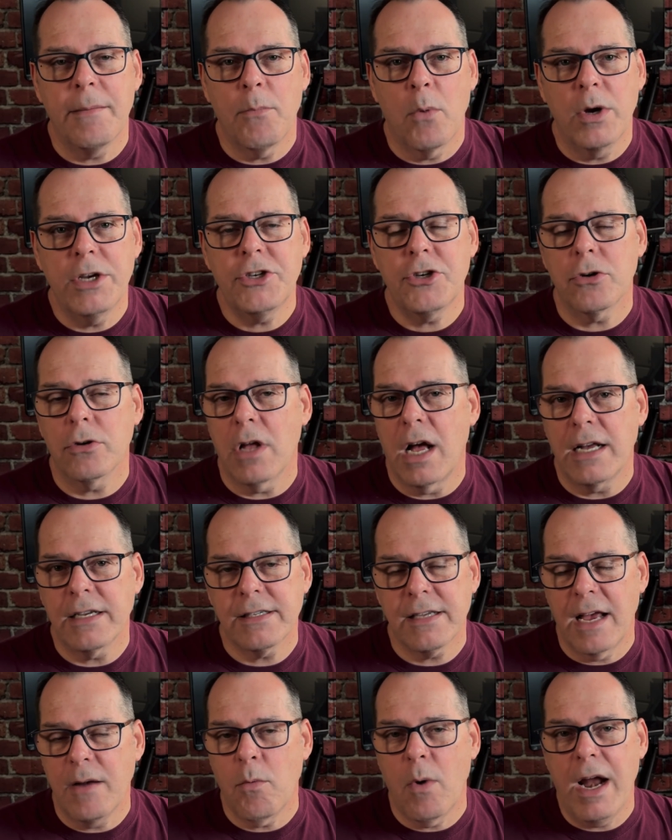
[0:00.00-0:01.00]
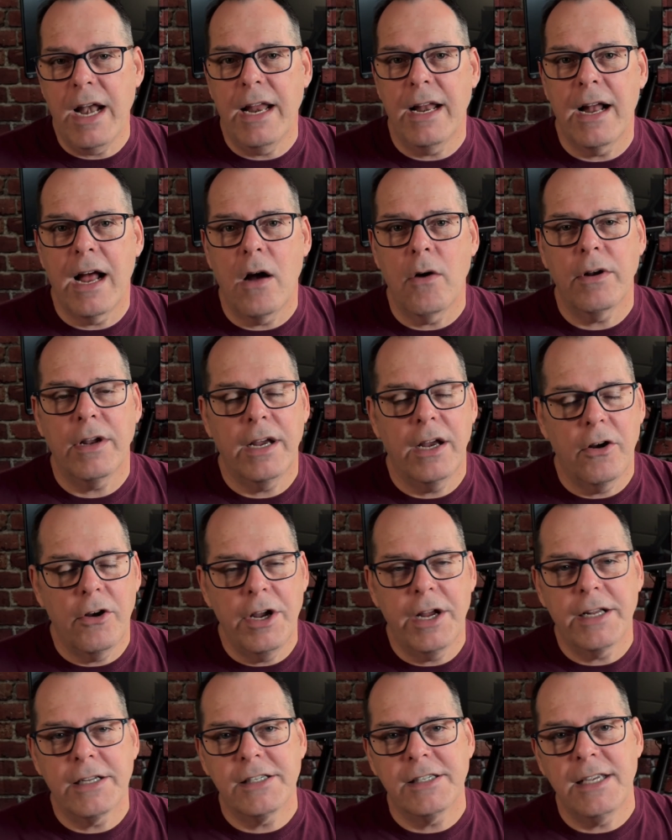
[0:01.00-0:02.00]
moisture loss. I weighed it out. Here
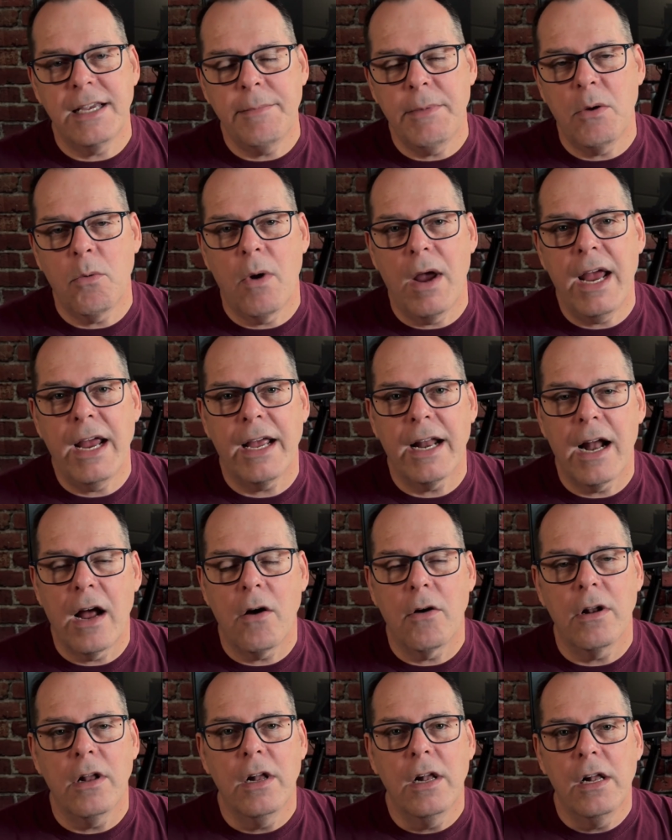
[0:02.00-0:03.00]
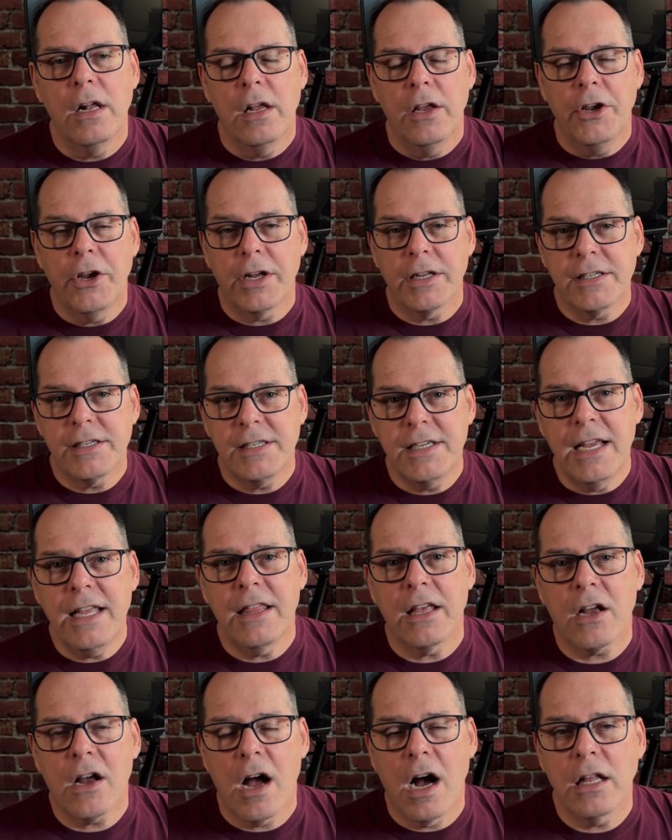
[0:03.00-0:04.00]
you can see me weighing it out. You can see
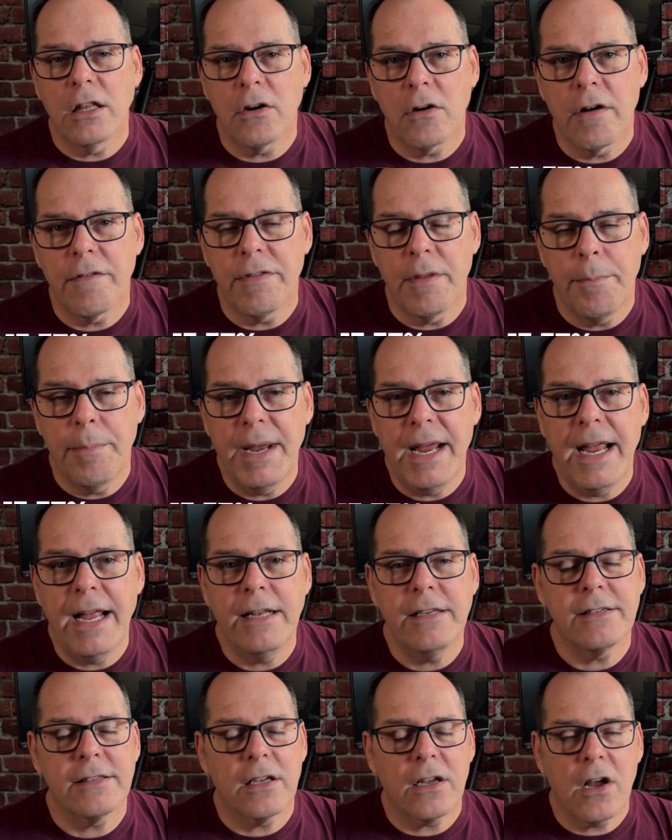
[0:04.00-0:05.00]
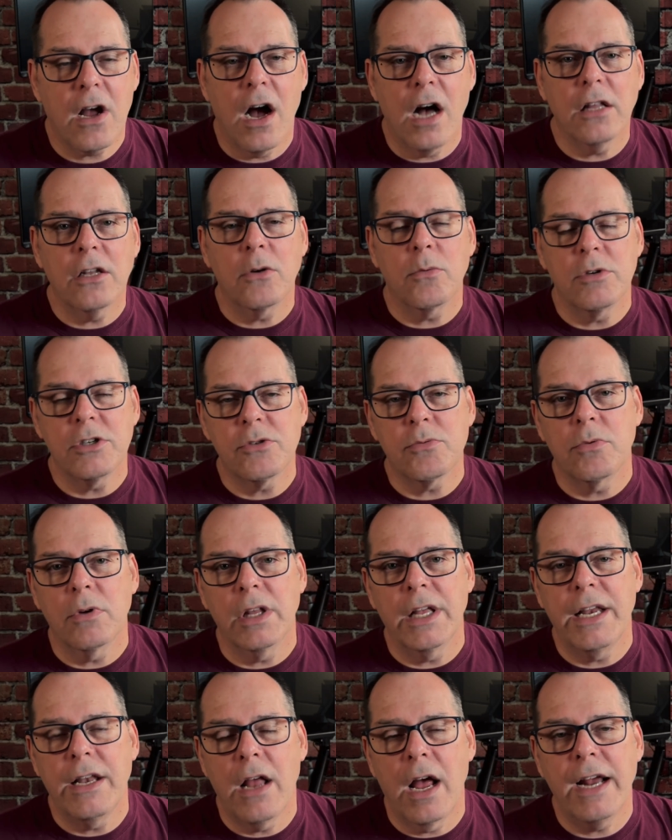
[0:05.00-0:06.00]
the color of the beans. The color was
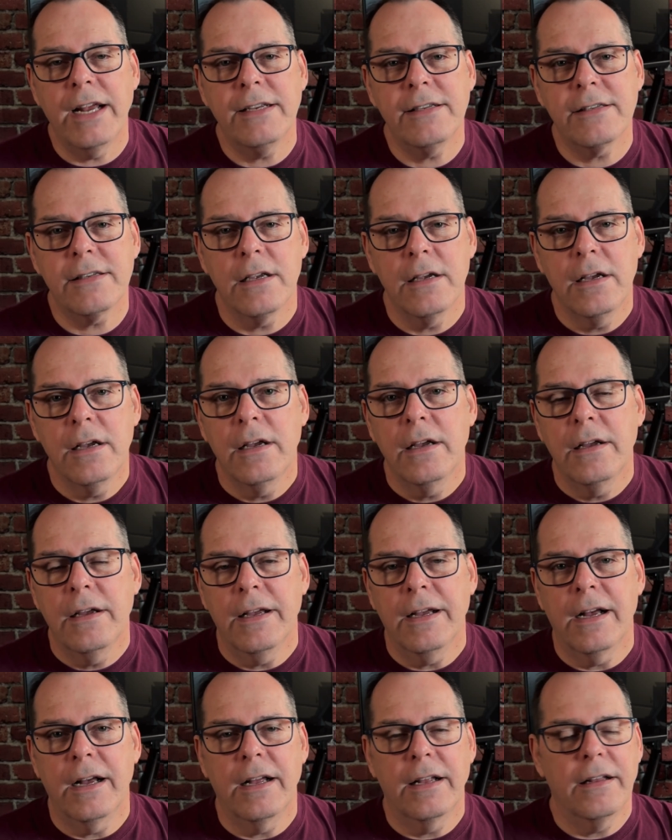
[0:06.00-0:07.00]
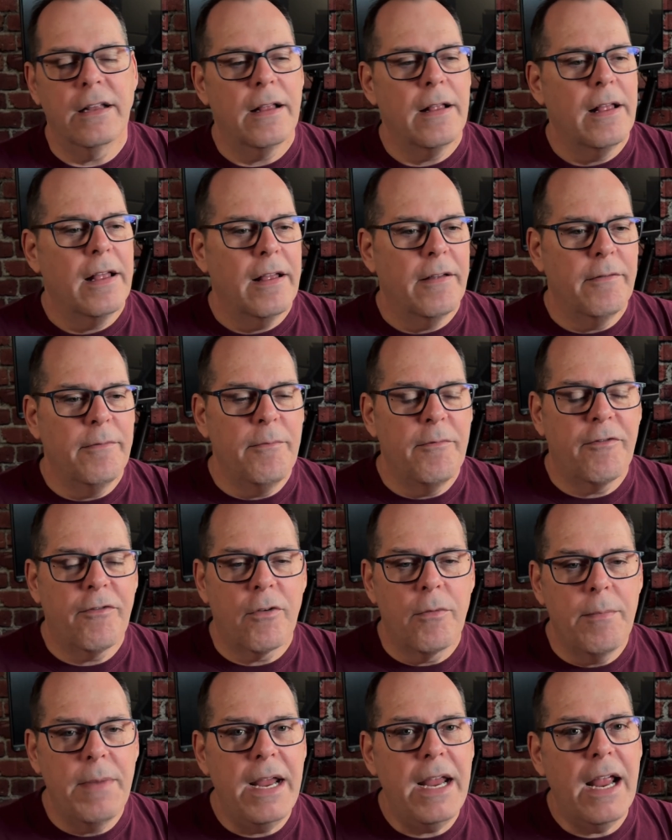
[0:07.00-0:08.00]
really nice.
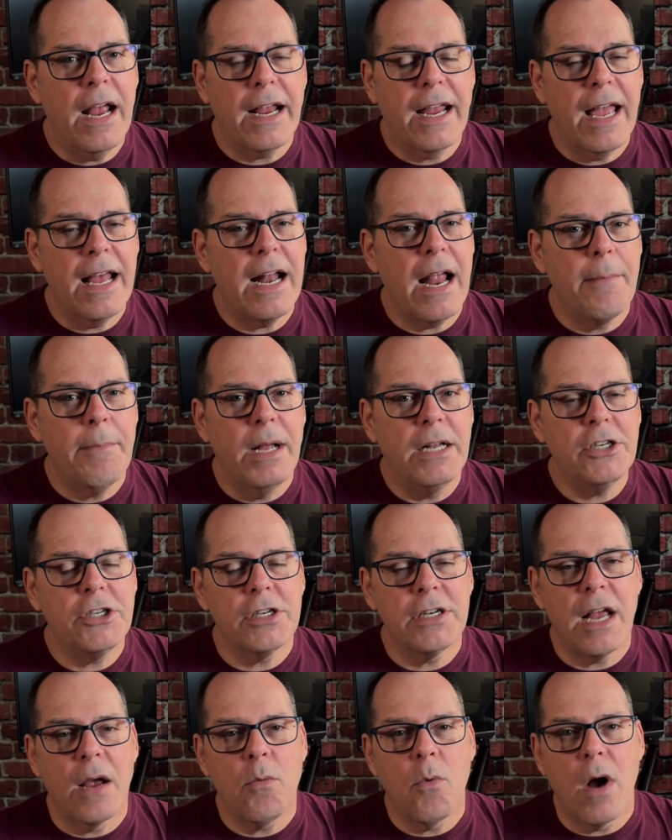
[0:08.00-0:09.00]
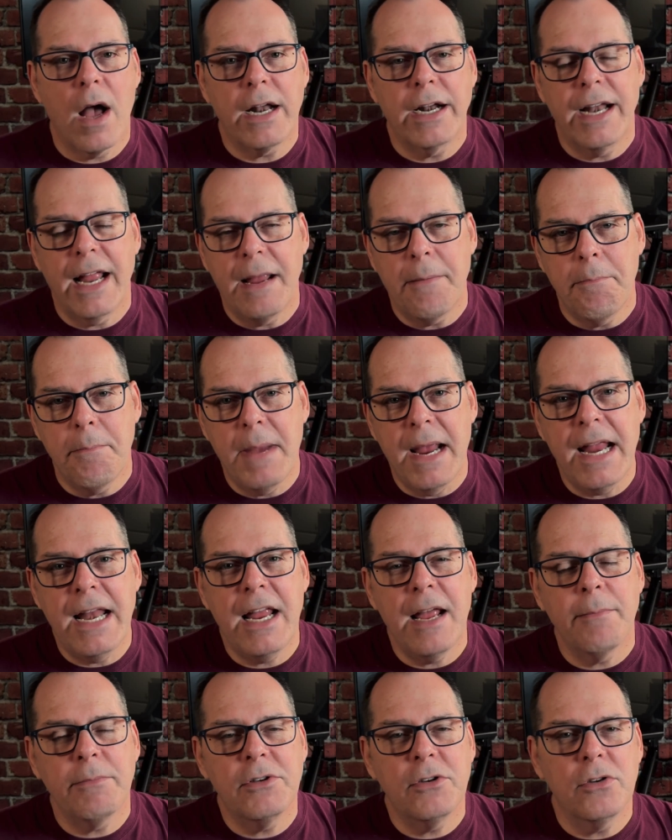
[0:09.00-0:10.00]
For me, again, I mentioned I wanted a
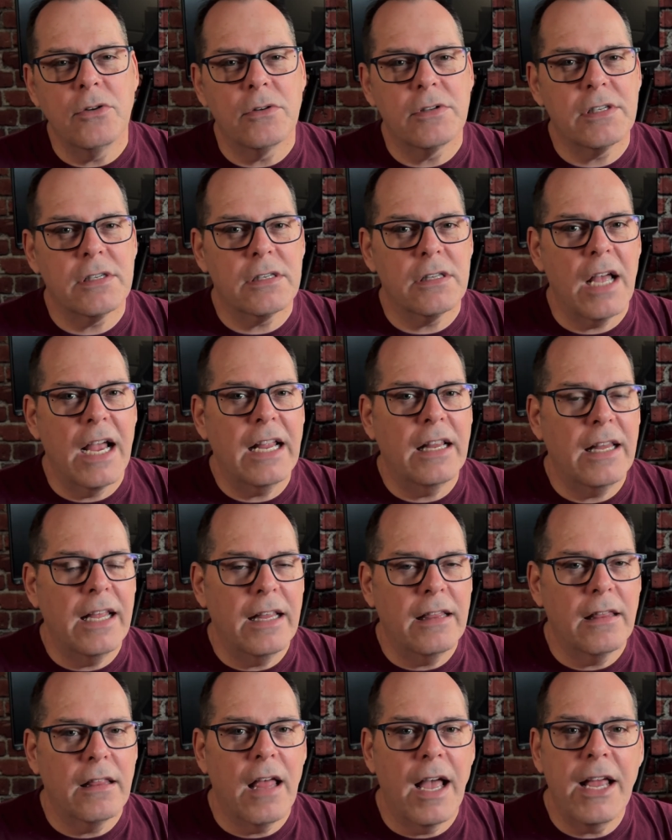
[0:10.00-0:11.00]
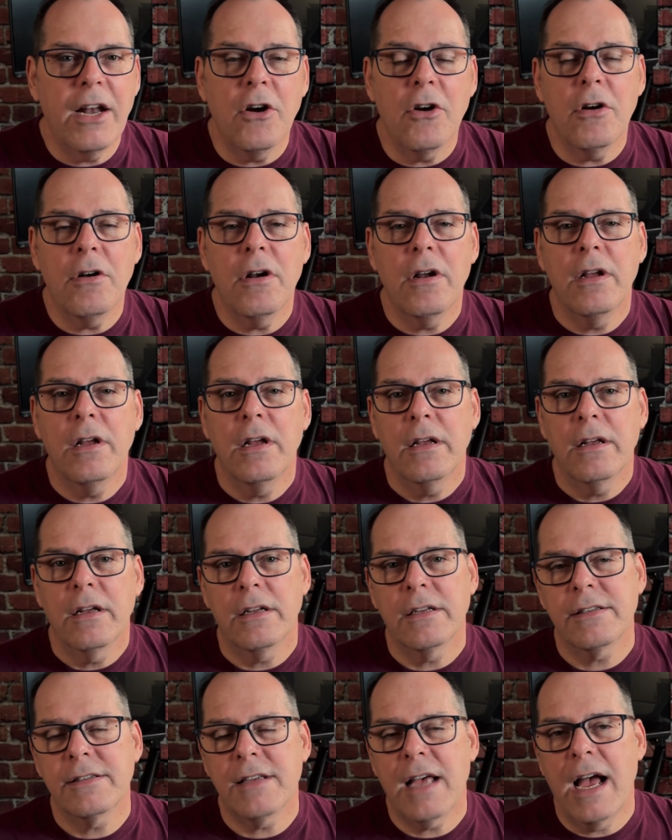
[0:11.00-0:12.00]
medium to a slightly lighter
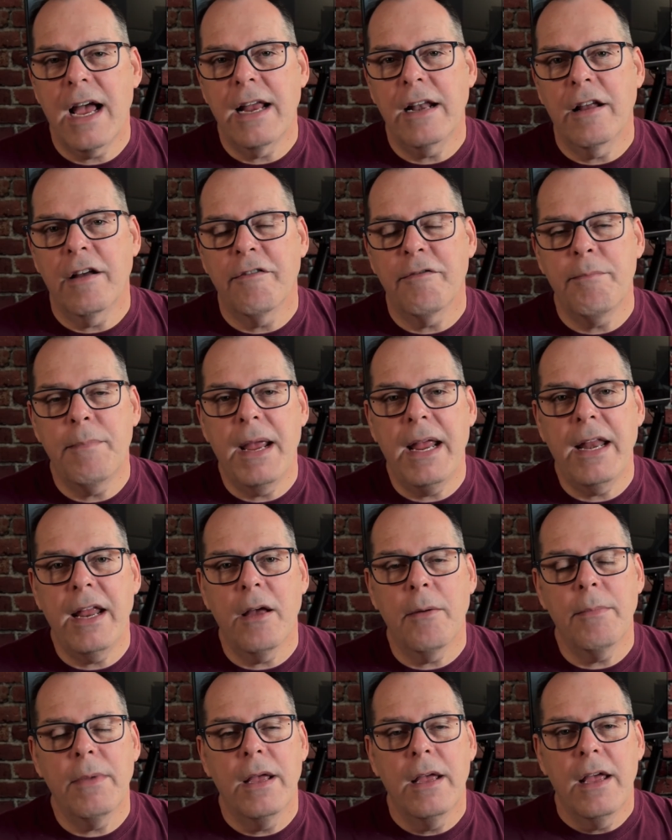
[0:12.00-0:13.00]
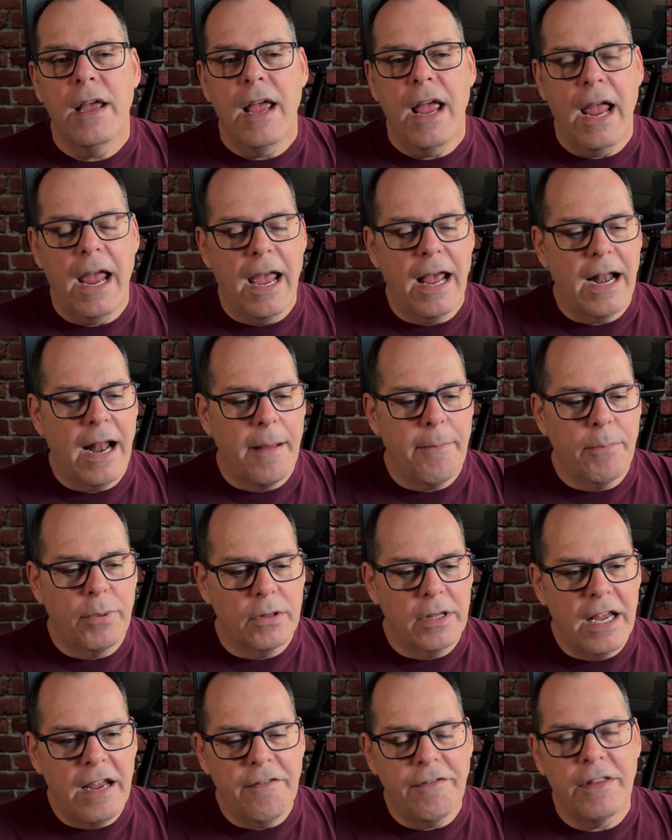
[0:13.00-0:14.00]
side of medium, and I
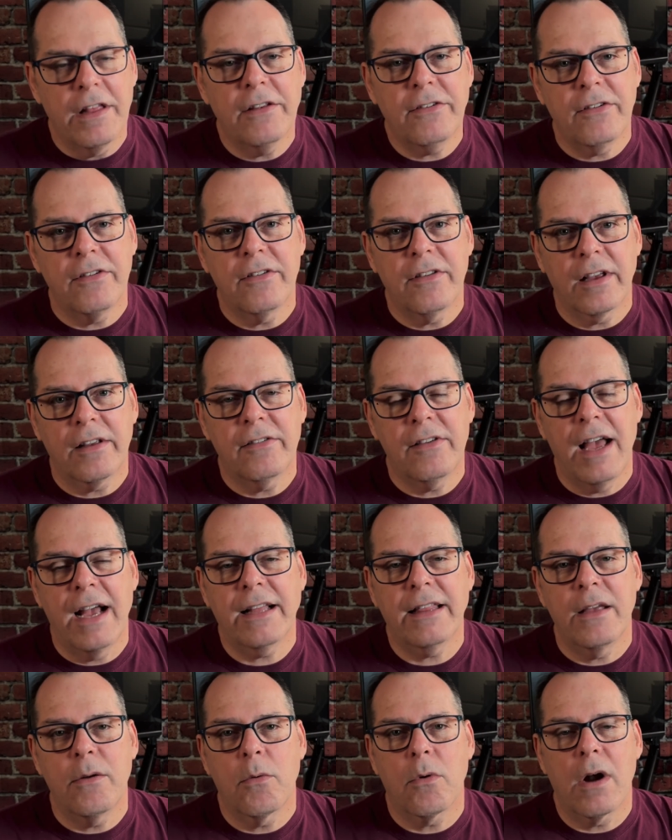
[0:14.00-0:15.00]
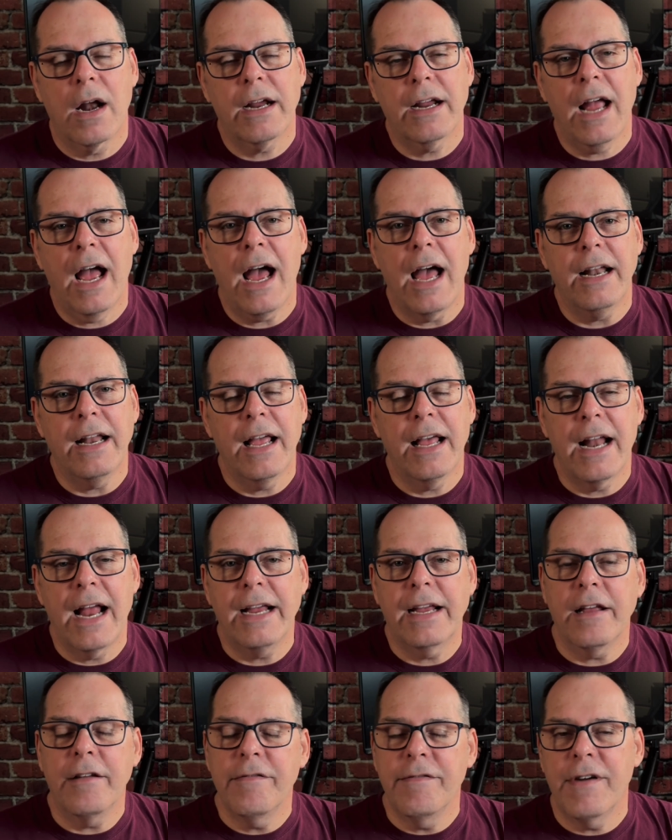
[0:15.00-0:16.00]
believe this is exactly where I got. And I
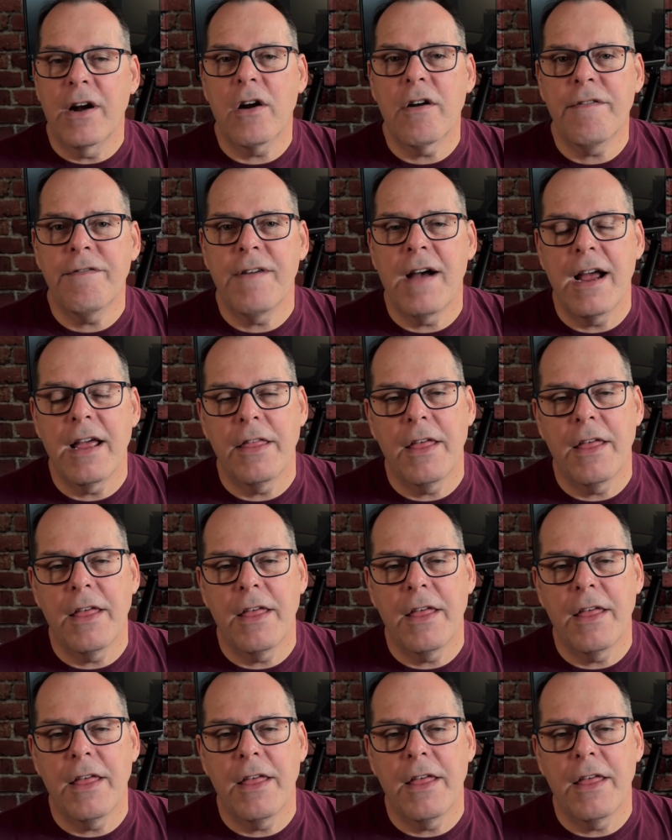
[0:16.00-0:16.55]
can verify